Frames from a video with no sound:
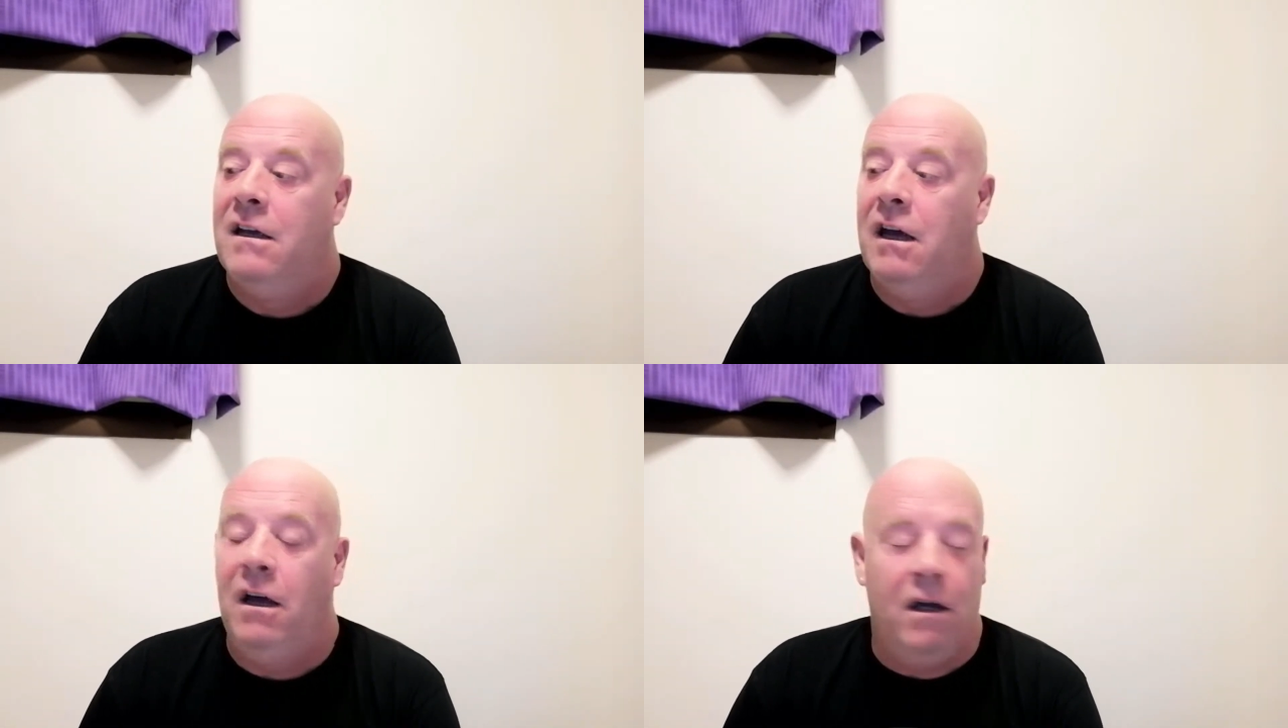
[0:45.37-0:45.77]

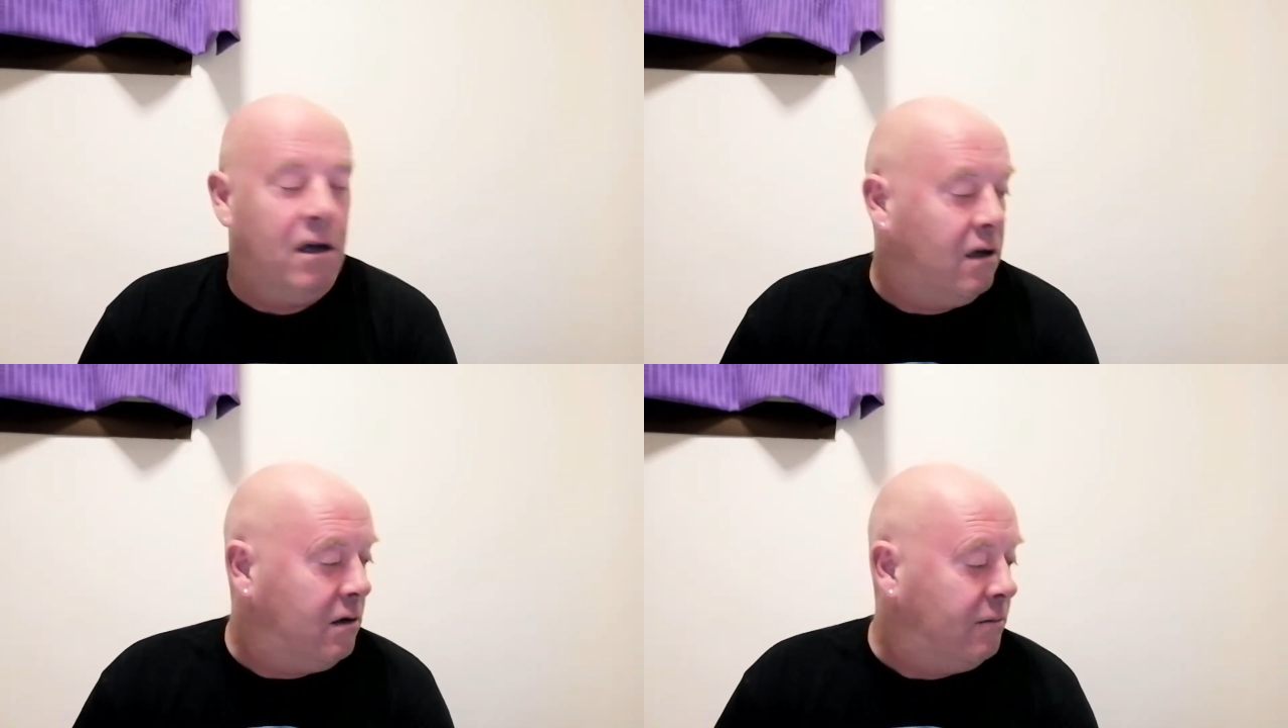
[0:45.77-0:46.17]

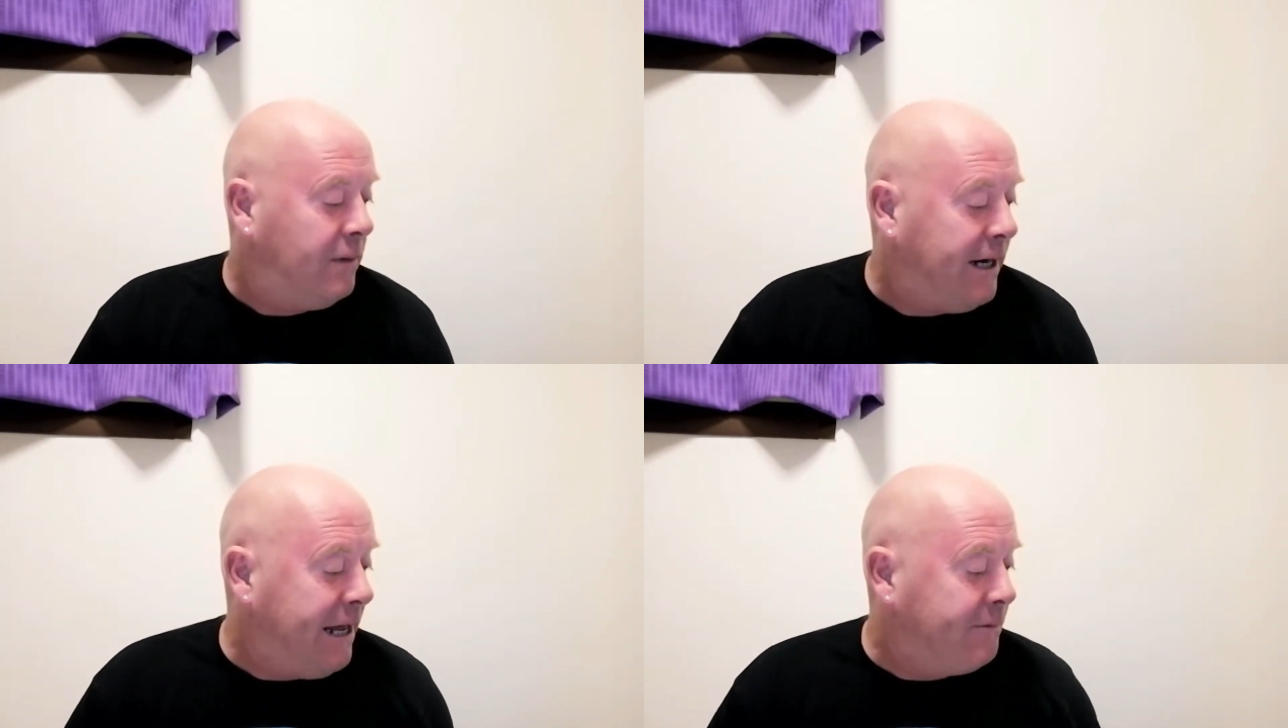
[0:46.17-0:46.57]

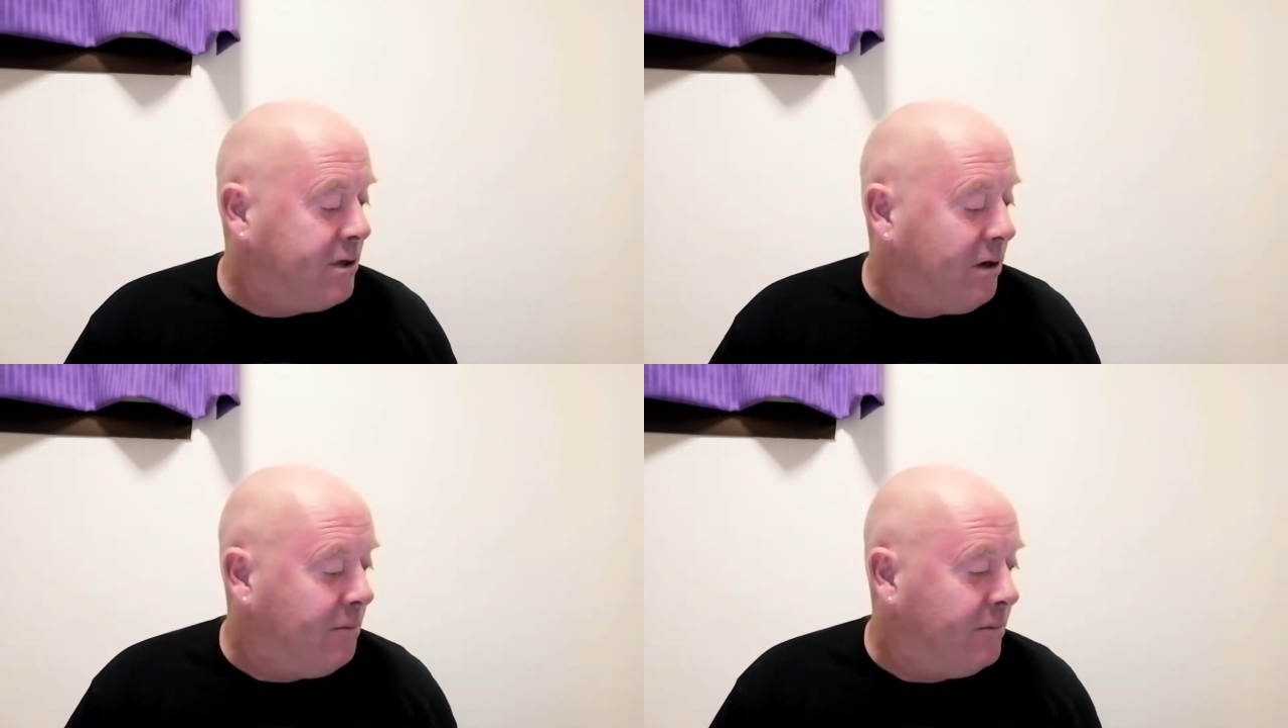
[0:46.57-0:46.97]
My
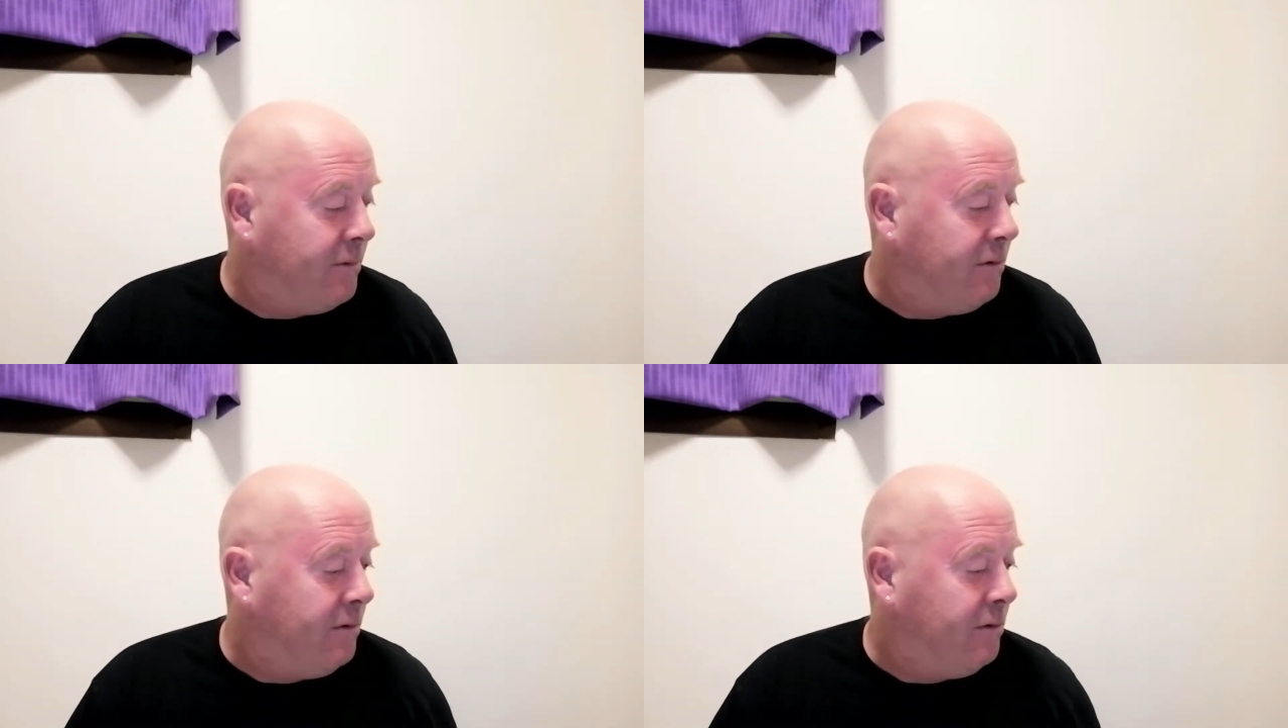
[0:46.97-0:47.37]
laptop,
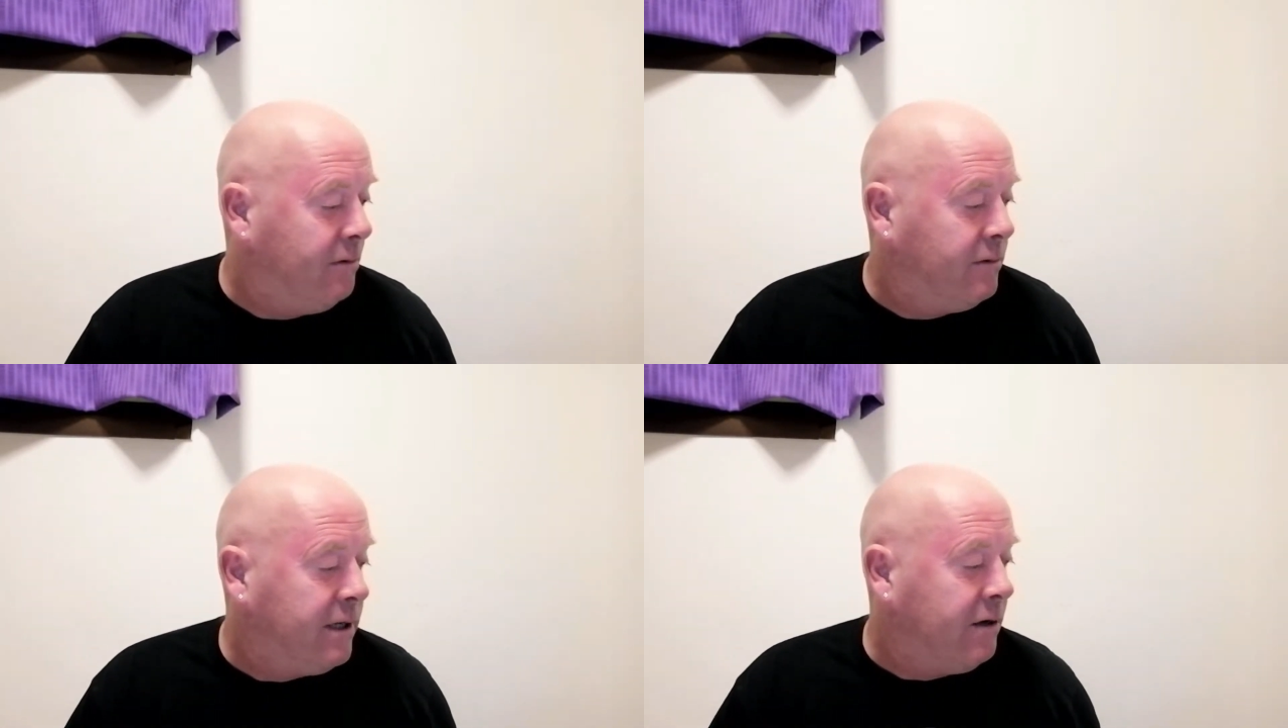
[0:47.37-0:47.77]

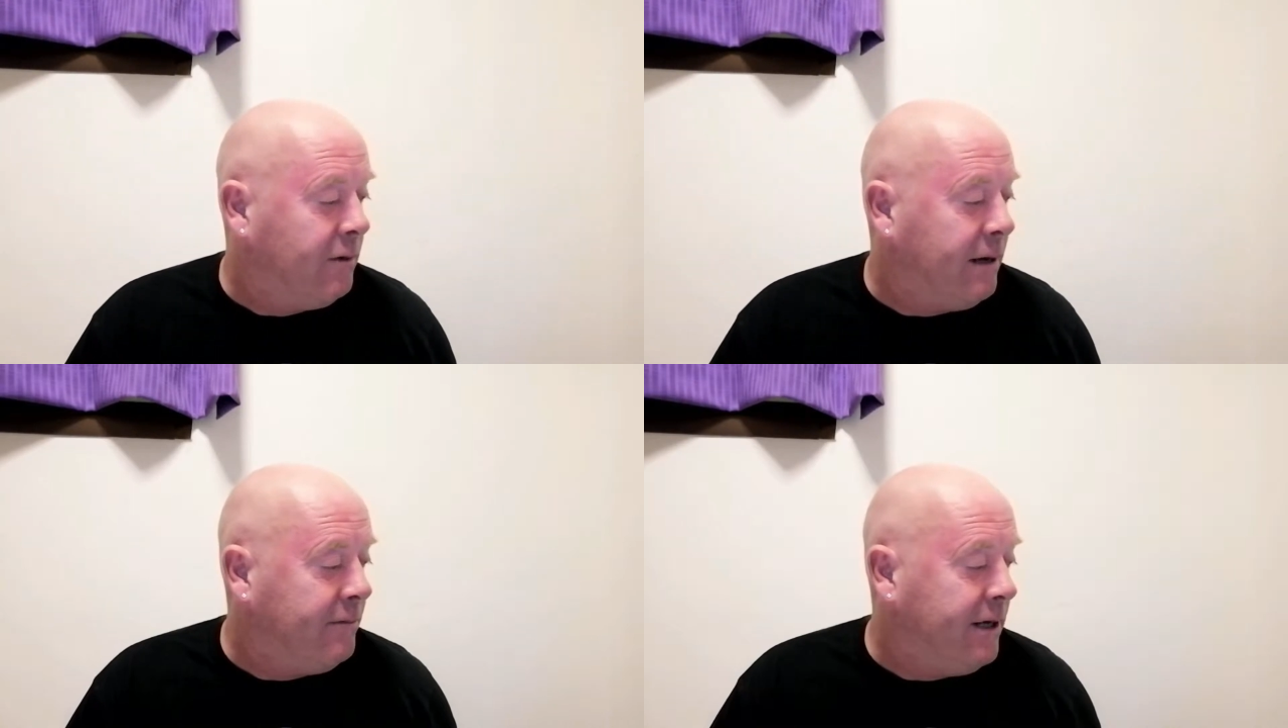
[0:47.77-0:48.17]
don't know what
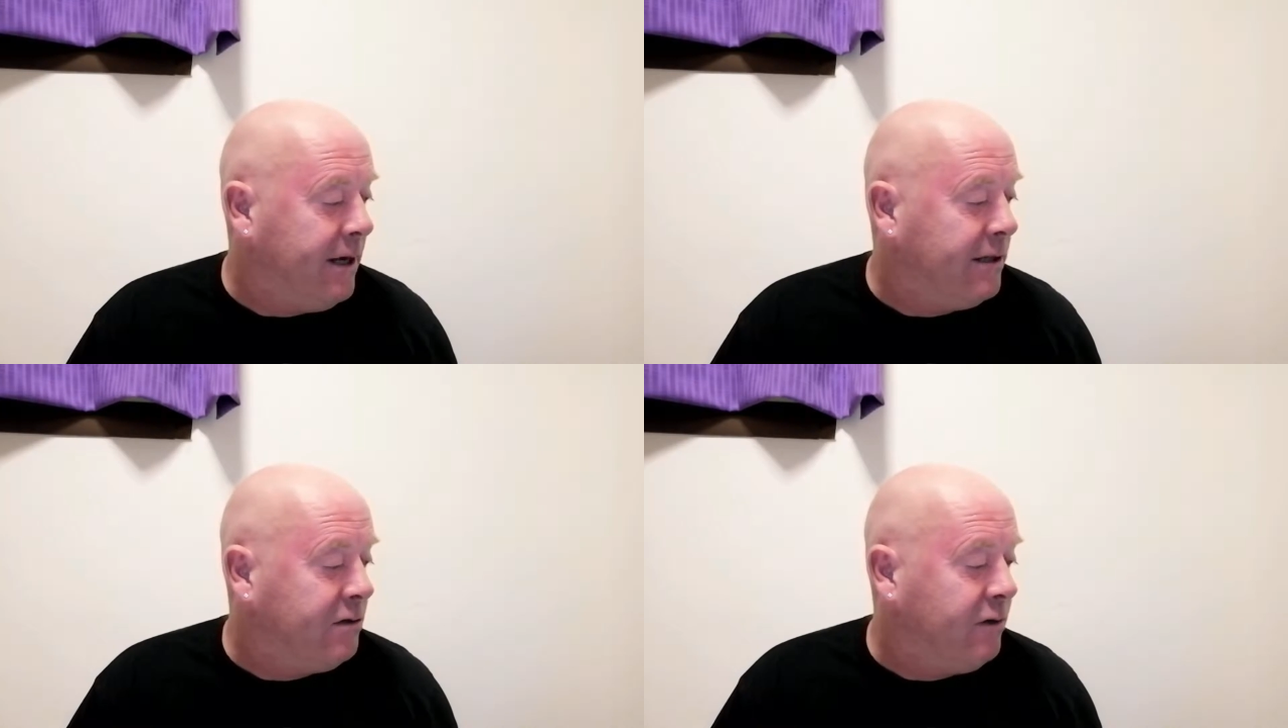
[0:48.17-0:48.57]
happened there, I
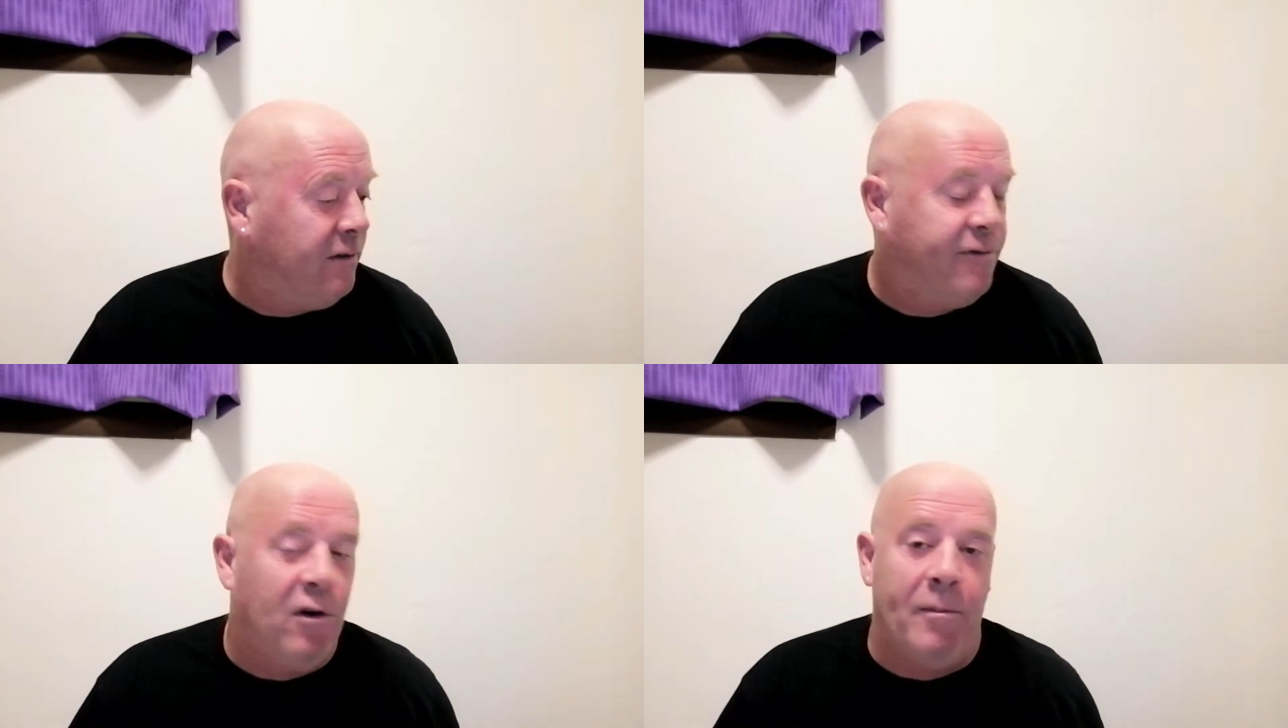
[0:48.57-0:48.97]
had to
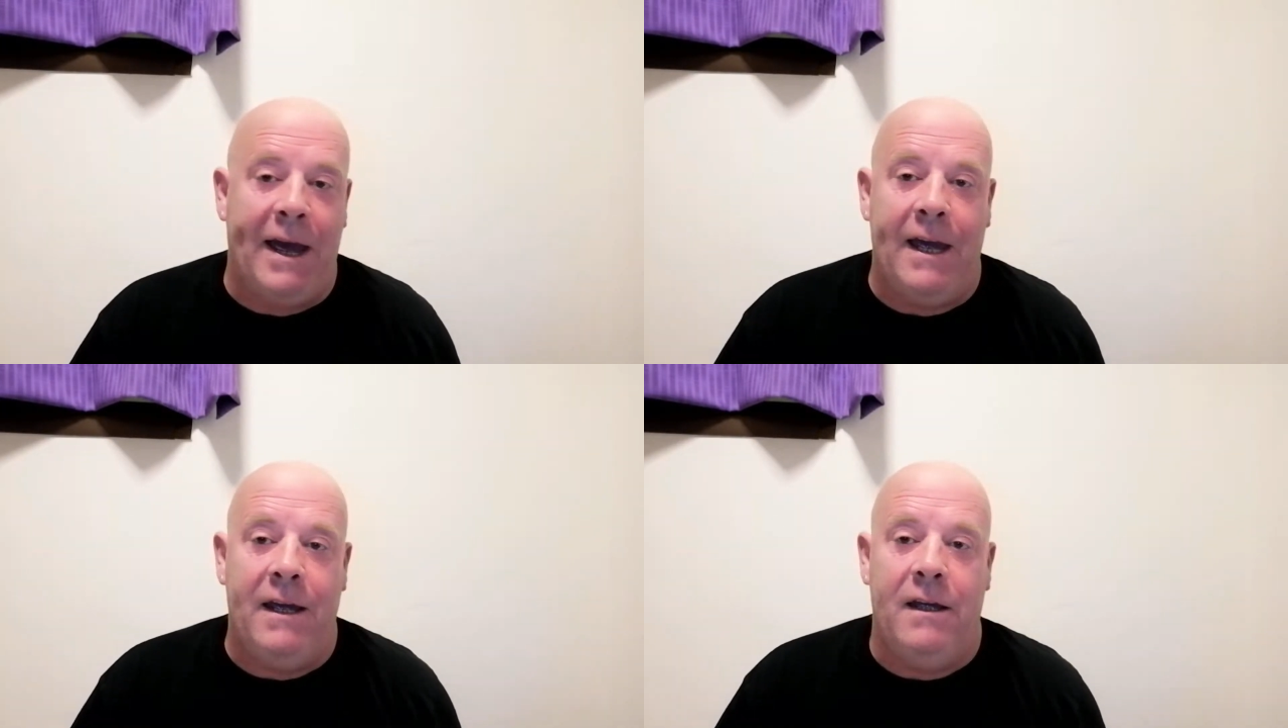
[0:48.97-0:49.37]

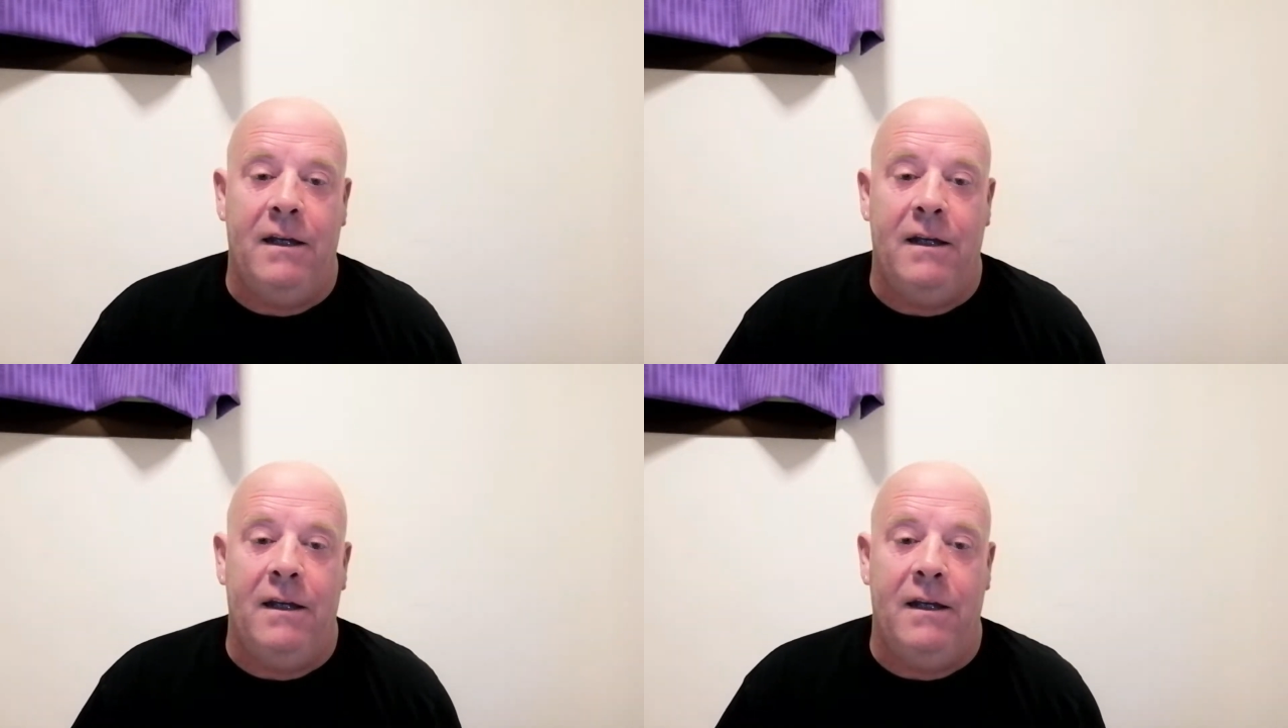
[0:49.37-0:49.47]
reformat it.